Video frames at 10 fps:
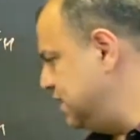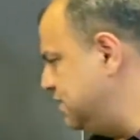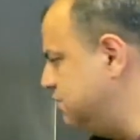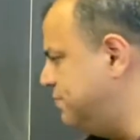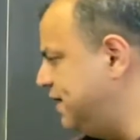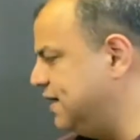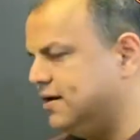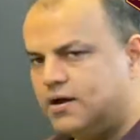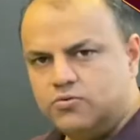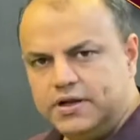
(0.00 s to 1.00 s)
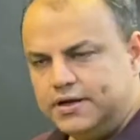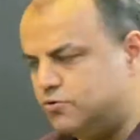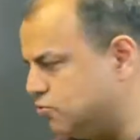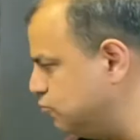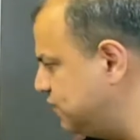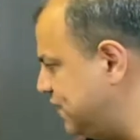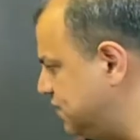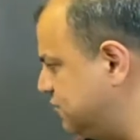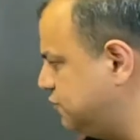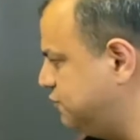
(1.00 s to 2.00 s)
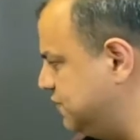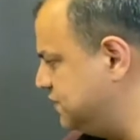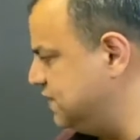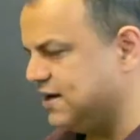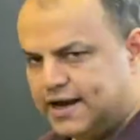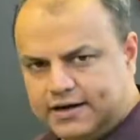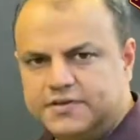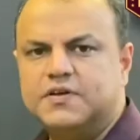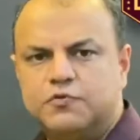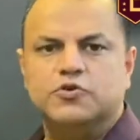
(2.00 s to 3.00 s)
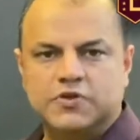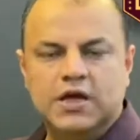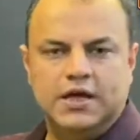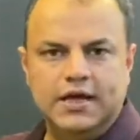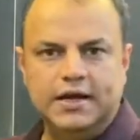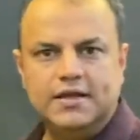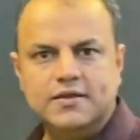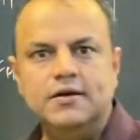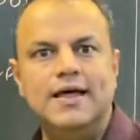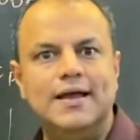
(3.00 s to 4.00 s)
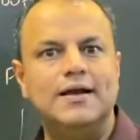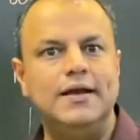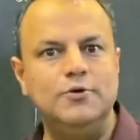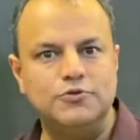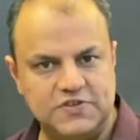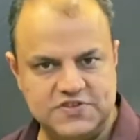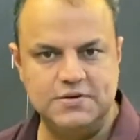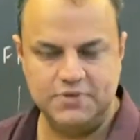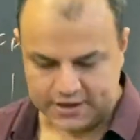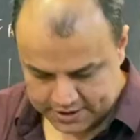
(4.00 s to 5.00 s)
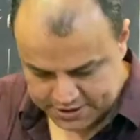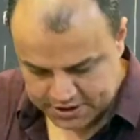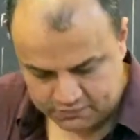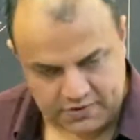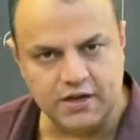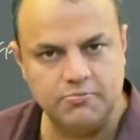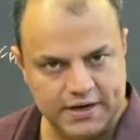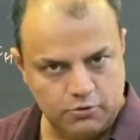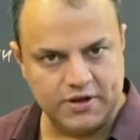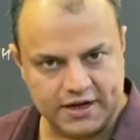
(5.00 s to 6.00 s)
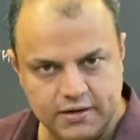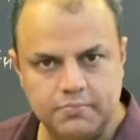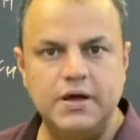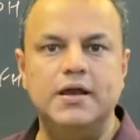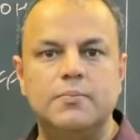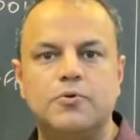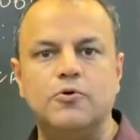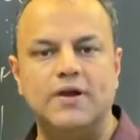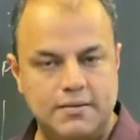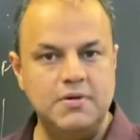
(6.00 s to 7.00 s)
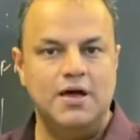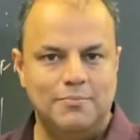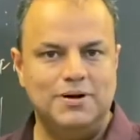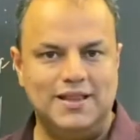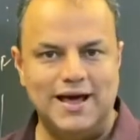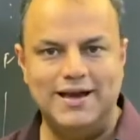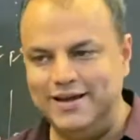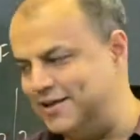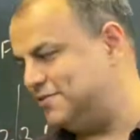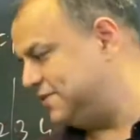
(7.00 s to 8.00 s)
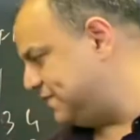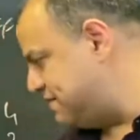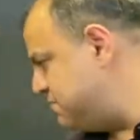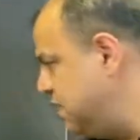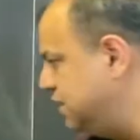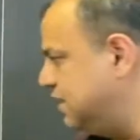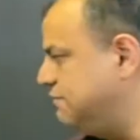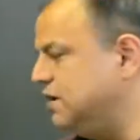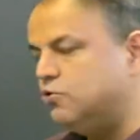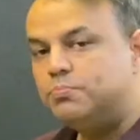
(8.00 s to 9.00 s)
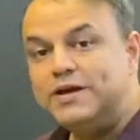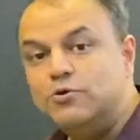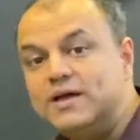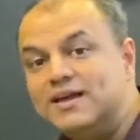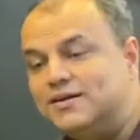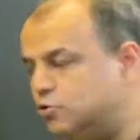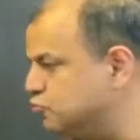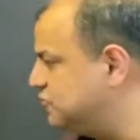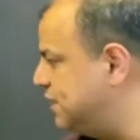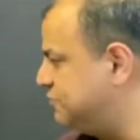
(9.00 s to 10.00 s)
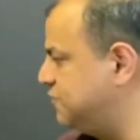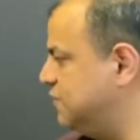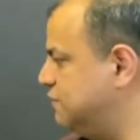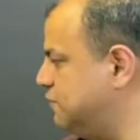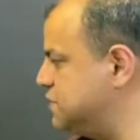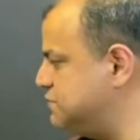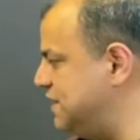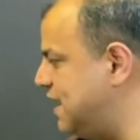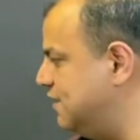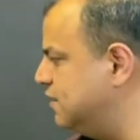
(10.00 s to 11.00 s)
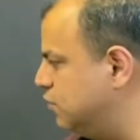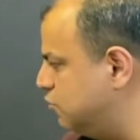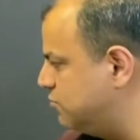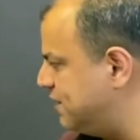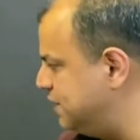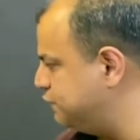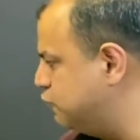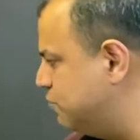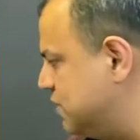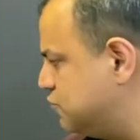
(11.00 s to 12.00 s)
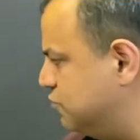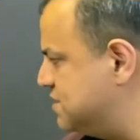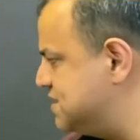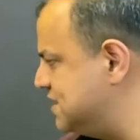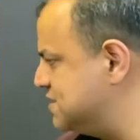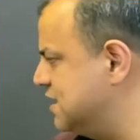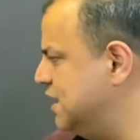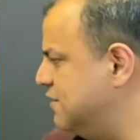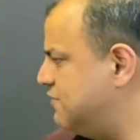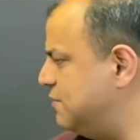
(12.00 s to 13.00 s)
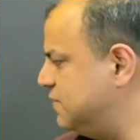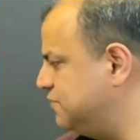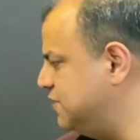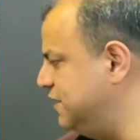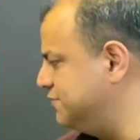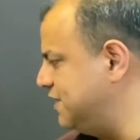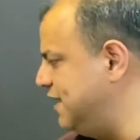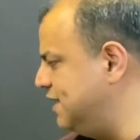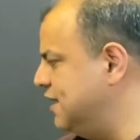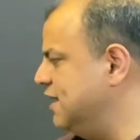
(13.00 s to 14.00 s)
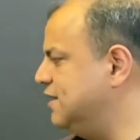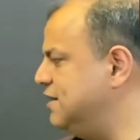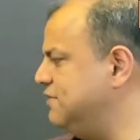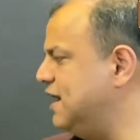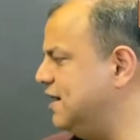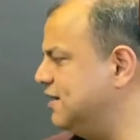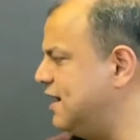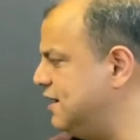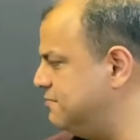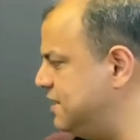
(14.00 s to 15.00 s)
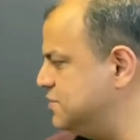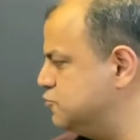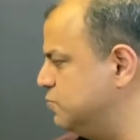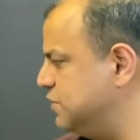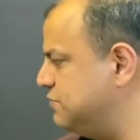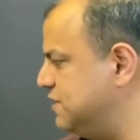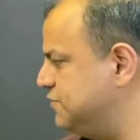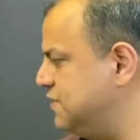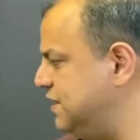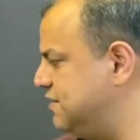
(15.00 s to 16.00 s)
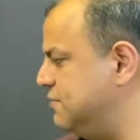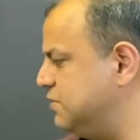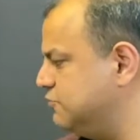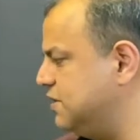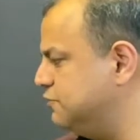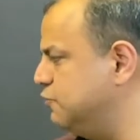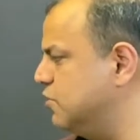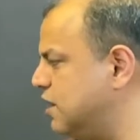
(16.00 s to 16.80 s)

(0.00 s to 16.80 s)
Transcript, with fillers: It will break it down into 2 cycles. First it will add this. Of course, it doesn't directly do 16-bit addition. We will be doing it in a program, but the idea is the same, that we will be doing it in 2 steps. First we will add the lower bytes, 4 plus 2 is 6, 5 plus 3 is 8. Then we'll add the higher bytes, 2 plus 1 is 3, 3 plus 1 is 4.